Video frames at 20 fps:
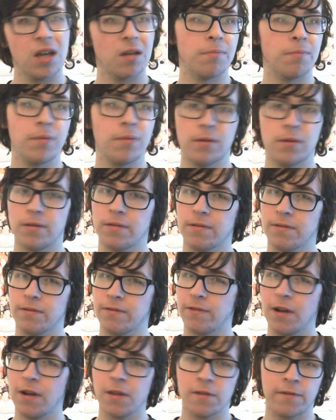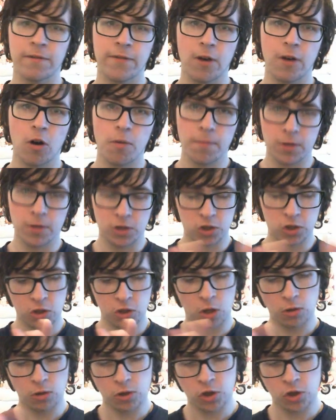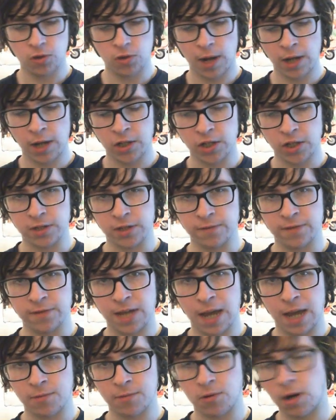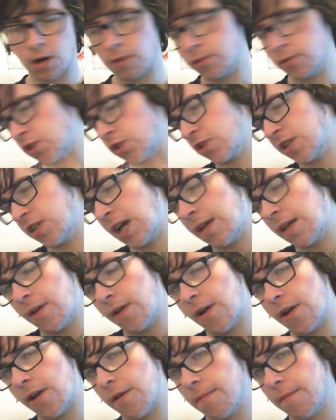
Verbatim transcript: but throughout the film, there's just long stretches of times where I was just sat there.